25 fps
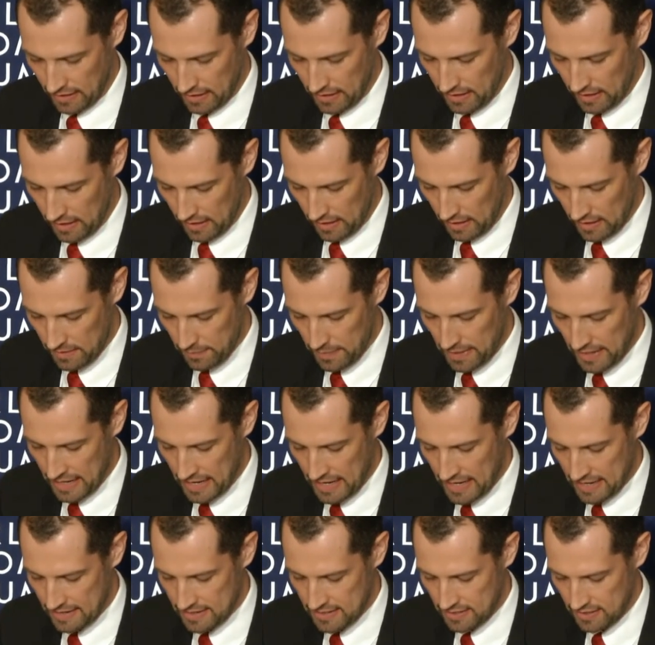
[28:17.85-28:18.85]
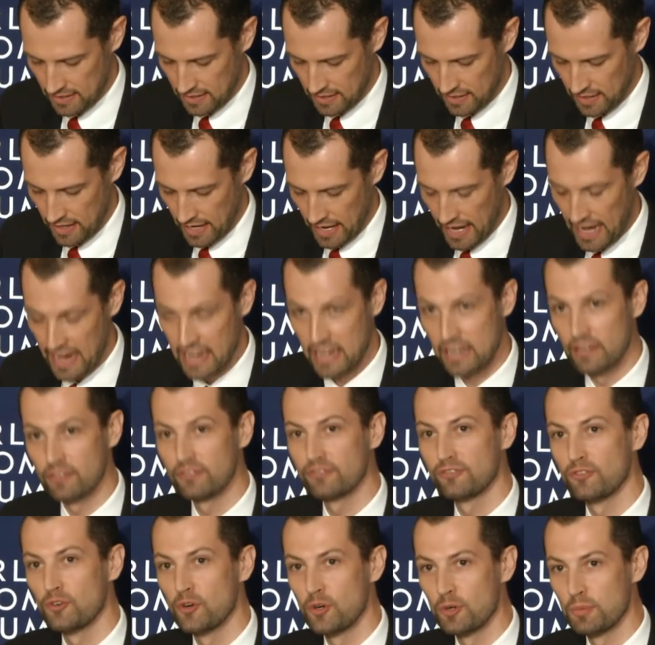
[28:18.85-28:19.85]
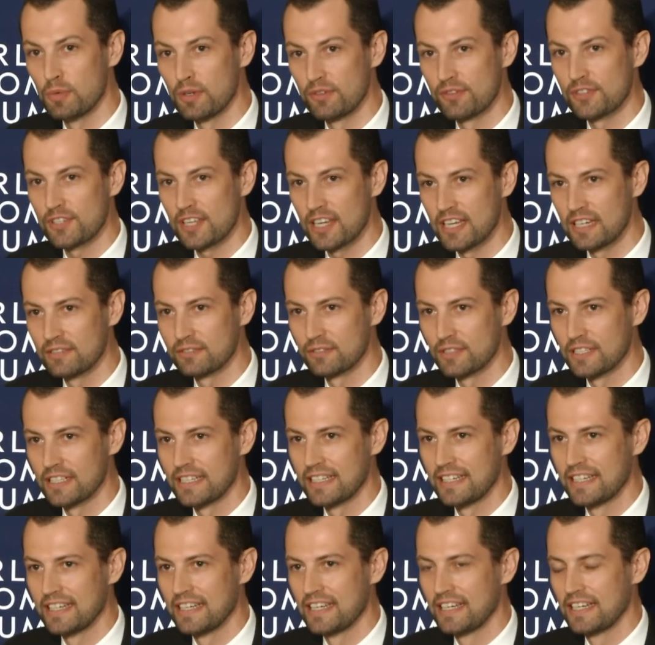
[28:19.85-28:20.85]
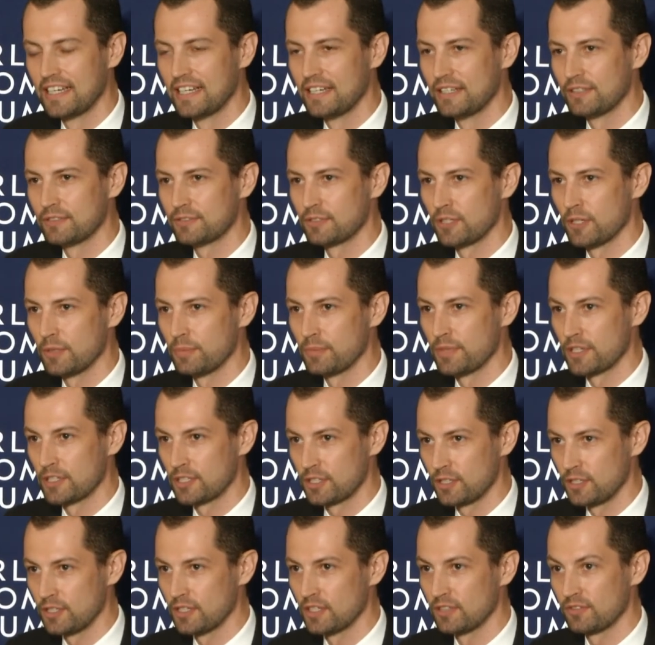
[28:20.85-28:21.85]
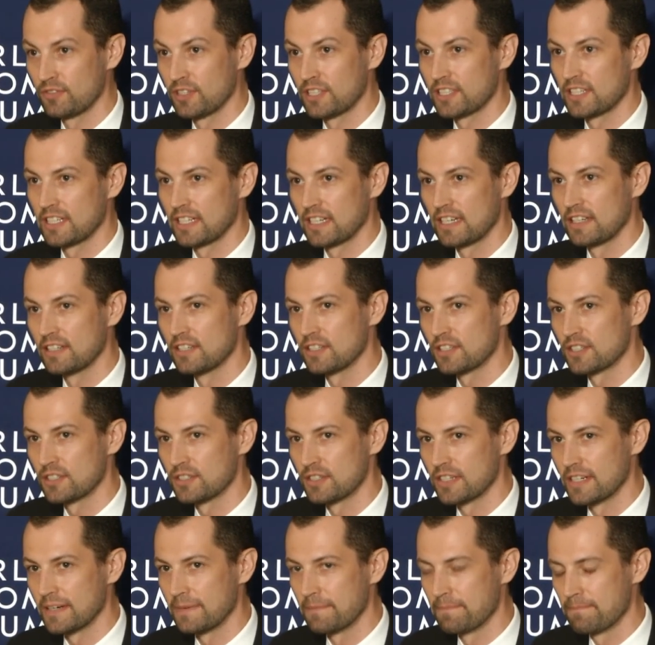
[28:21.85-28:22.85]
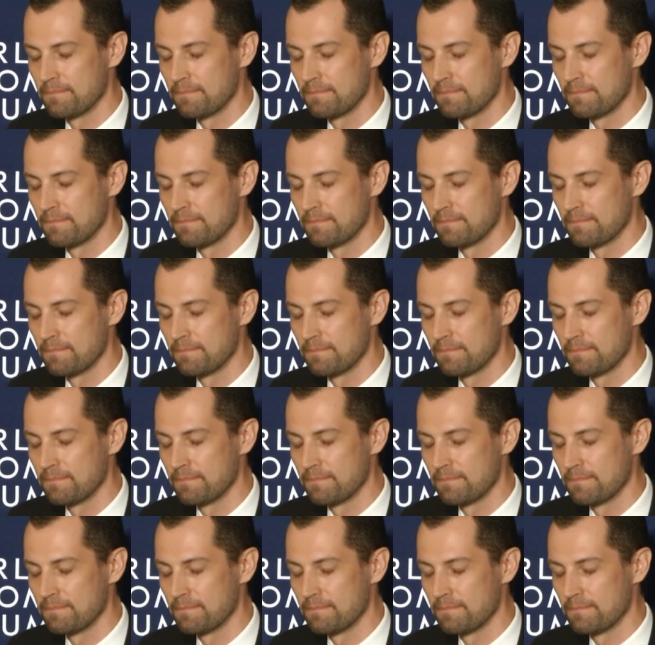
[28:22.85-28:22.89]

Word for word: eliminate any form of slavery from the tuna fishing industry.